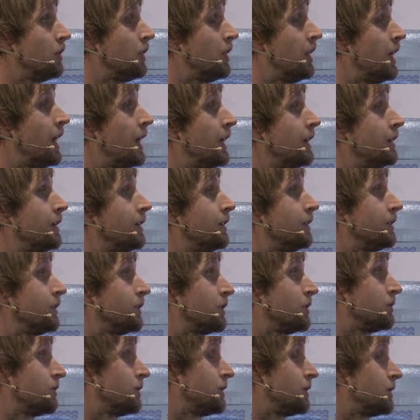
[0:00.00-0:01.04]
than
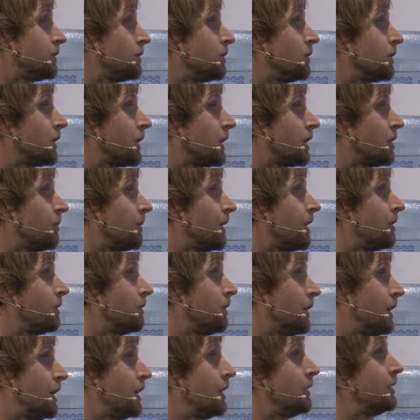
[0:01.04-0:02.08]
countries talking
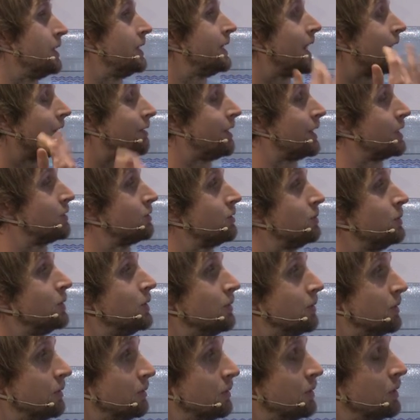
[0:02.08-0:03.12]
about uh, the direct
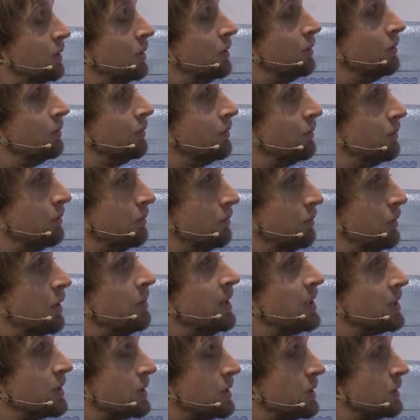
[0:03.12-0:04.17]
removal of
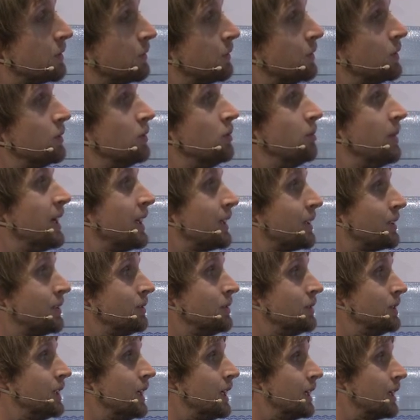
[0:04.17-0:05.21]
emissions through BECCS
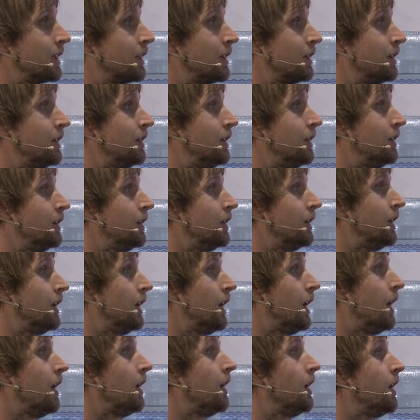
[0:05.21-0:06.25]
or DAC.
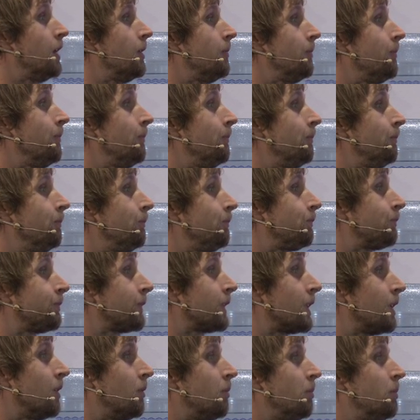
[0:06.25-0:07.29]
Um,
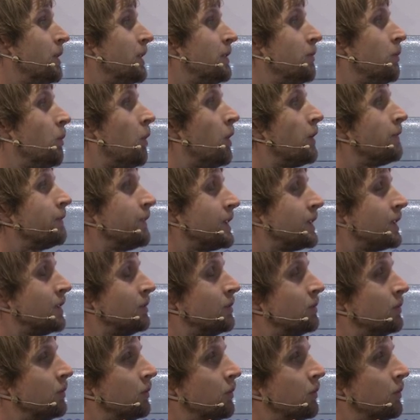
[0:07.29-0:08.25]
but one thing that